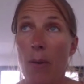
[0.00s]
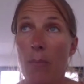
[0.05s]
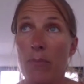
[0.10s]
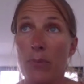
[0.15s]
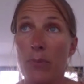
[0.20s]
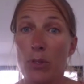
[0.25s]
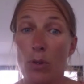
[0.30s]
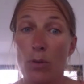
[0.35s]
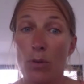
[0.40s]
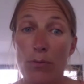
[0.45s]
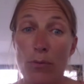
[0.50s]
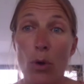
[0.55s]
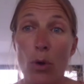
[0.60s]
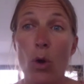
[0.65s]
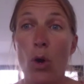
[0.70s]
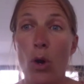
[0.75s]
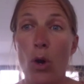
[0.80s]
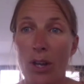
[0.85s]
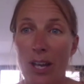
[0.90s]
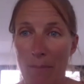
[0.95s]
Sort of
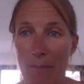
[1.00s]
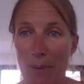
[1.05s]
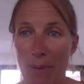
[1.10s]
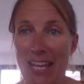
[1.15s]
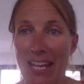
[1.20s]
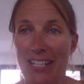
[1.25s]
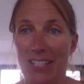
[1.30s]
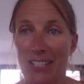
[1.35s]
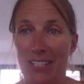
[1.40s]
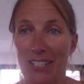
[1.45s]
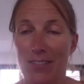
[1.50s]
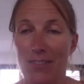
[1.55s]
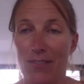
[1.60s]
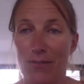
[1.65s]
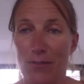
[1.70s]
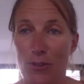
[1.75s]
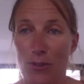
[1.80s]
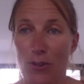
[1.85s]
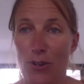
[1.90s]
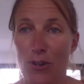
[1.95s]
4 campaigns
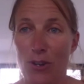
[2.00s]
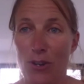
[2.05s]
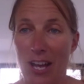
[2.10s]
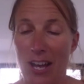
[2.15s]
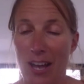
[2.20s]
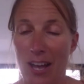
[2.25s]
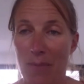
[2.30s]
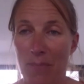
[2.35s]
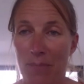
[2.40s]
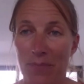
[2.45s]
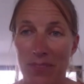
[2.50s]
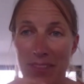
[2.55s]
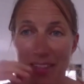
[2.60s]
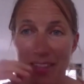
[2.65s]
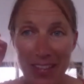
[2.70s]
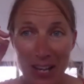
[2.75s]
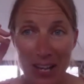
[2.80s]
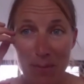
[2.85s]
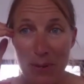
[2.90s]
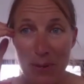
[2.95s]
for
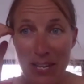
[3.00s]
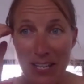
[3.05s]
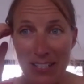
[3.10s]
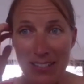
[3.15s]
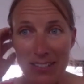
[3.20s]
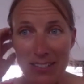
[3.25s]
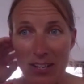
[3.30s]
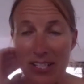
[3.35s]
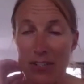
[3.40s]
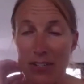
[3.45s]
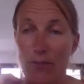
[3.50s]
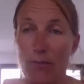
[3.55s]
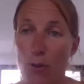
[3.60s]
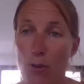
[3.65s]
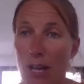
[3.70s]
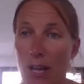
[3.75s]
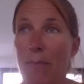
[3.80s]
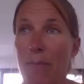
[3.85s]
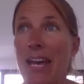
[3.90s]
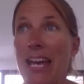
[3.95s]
the Olympics. So I did 4
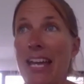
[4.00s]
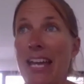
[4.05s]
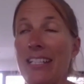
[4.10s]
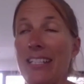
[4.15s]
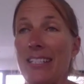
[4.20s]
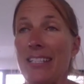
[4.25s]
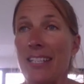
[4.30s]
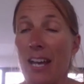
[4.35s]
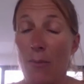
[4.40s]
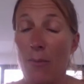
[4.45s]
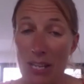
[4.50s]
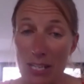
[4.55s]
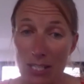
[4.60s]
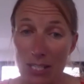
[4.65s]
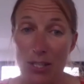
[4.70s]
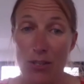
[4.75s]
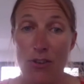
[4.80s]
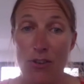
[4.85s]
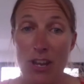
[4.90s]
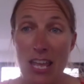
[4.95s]
campaigns. I went to
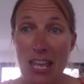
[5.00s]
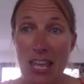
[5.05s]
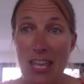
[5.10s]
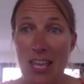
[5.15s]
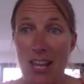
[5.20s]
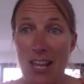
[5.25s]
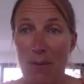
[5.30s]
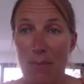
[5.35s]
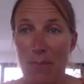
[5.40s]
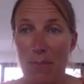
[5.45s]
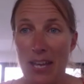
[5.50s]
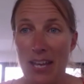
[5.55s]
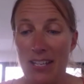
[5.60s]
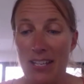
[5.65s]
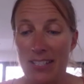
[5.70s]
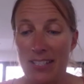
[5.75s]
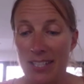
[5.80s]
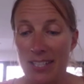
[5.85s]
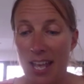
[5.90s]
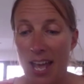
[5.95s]
3
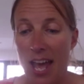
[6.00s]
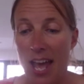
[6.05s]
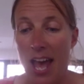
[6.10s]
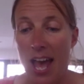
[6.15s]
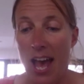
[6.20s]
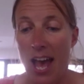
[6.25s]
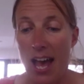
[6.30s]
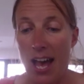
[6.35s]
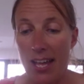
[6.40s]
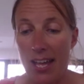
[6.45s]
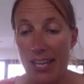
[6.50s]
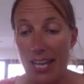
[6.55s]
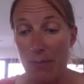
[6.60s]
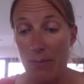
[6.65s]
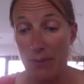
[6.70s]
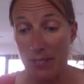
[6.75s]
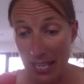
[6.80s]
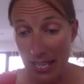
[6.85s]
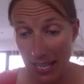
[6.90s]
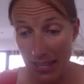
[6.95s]
Olympics. I came
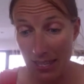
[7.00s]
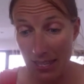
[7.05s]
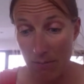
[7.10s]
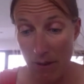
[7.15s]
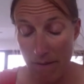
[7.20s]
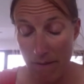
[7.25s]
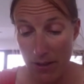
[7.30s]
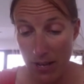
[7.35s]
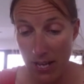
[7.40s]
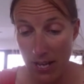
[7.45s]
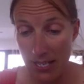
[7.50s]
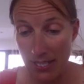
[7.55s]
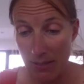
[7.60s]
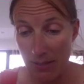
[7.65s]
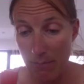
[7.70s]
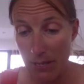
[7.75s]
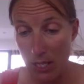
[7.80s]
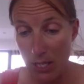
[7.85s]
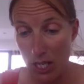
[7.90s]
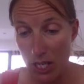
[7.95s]
6th in my first
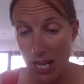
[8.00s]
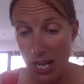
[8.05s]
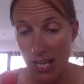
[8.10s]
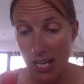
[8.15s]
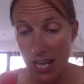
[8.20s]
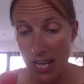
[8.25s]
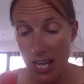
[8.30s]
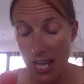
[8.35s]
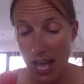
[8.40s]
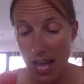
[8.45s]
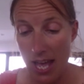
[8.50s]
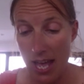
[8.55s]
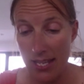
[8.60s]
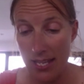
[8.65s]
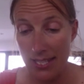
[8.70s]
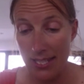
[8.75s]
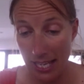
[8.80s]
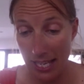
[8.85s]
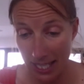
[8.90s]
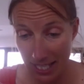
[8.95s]
in Beijing,
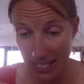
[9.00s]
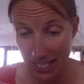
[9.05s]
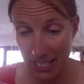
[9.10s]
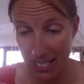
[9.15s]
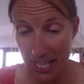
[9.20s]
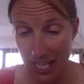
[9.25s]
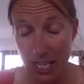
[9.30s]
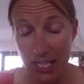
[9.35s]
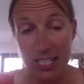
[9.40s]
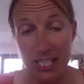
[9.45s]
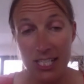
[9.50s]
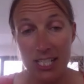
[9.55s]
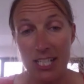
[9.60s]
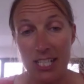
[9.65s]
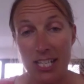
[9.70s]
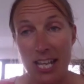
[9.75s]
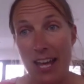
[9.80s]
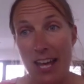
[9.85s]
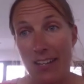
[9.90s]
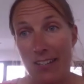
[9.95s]
2nd in
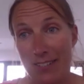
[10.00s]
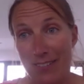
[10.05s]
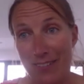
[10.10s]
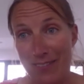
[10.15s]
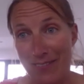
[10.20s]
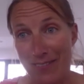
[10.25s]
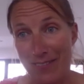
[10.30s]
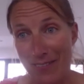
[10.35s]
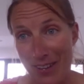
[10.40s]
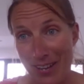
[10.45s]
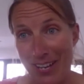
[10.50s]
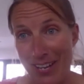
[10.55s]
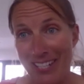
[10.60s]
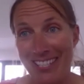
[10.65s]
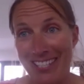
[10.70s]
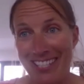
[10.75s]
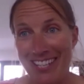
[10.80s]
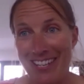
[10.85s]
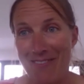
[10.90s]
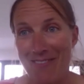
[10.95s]
London, and 1st
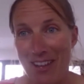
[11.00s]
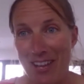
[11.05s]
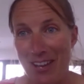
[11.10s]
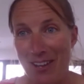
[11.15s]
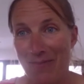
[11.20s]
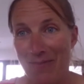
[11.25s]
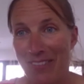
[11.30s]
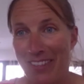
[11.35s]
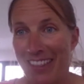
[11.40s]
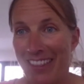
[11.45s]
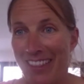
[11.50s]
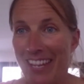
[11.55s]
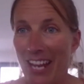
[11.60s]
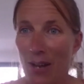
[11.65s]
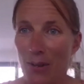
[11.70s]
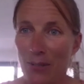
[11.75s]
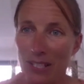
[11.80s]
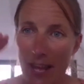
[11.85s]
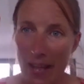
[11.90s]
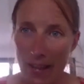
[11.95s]
in Rio. And then
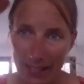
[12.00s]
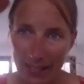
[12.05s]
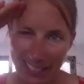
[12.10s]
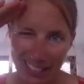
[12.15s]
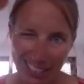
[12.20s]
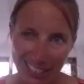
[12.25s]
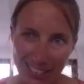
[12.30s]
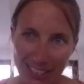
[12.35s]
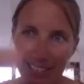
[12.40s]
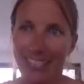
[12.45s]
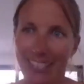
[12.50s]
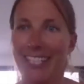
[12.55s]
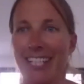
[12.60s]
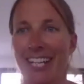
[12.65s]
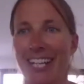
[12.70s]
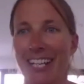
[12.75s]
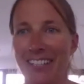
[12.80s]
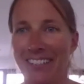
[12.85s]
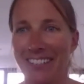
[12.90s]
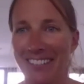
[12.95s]
I was like,
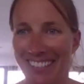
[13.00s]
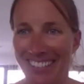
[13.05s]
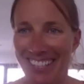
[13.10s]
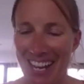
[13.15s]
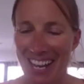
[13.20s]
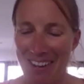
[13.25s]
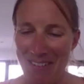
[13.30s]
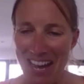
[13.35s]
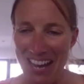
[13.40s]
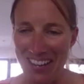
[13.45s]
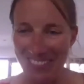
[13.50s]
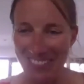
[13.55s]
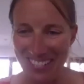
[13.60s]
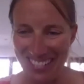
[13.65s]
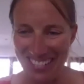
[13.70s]
done, I'm out.